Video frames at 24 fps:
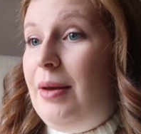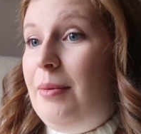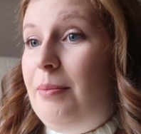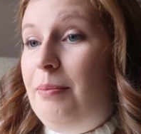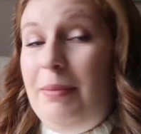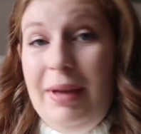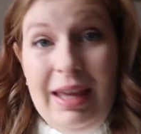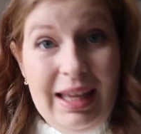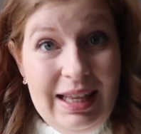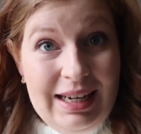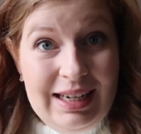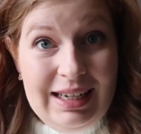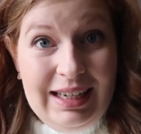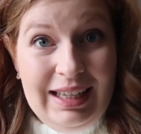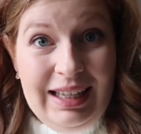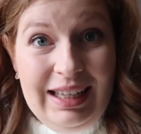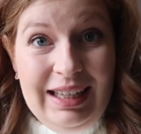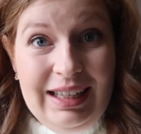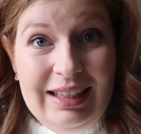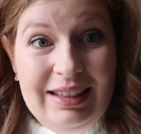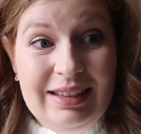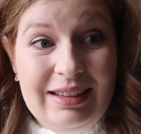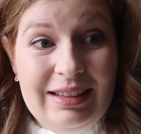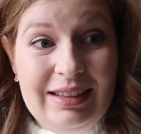
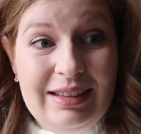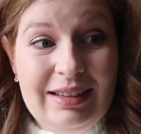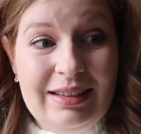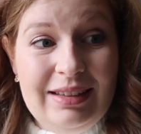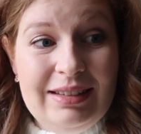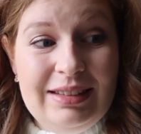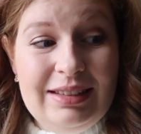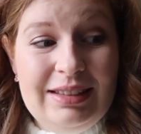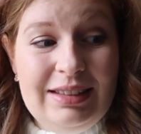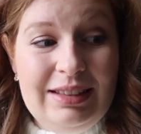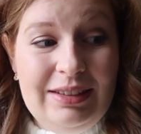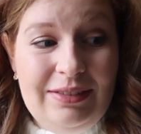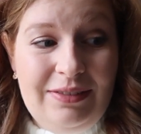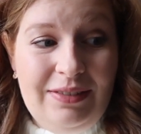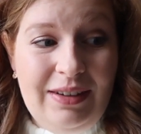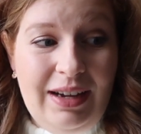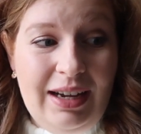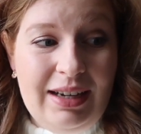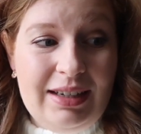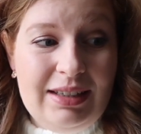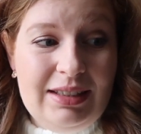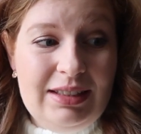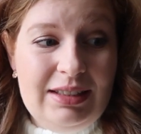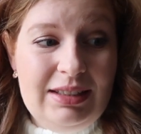Mainly the
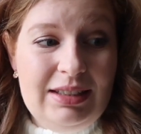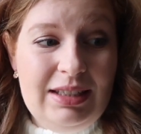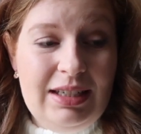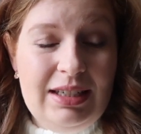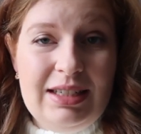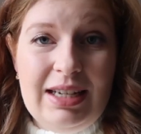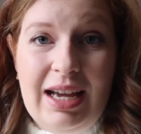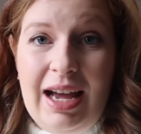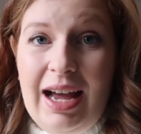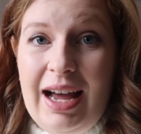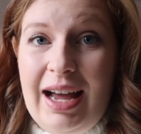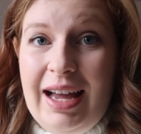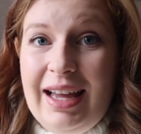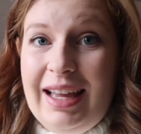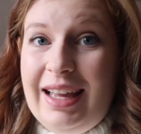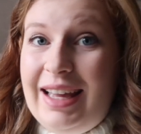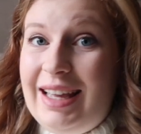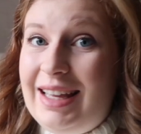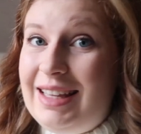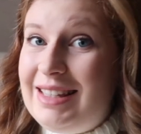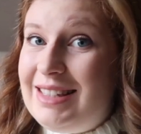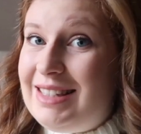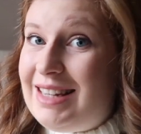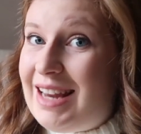fact that I
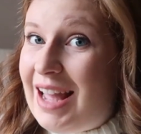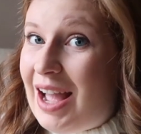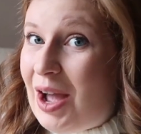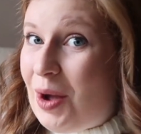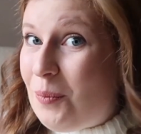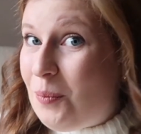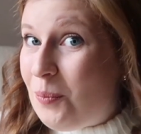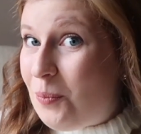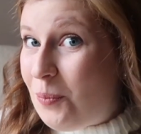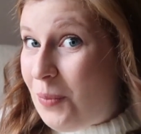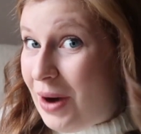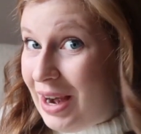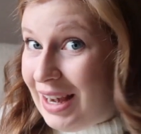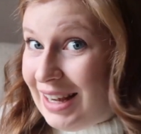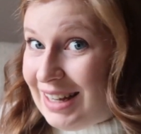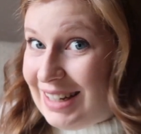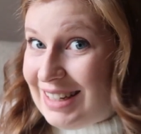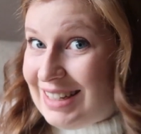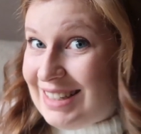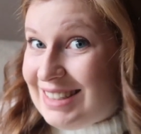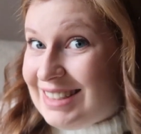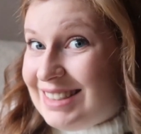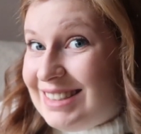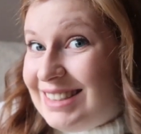is now
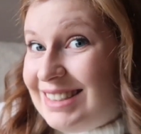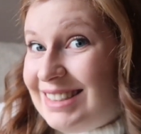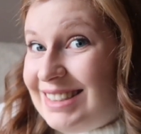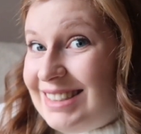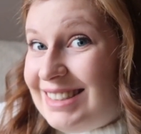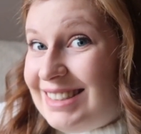pregnant.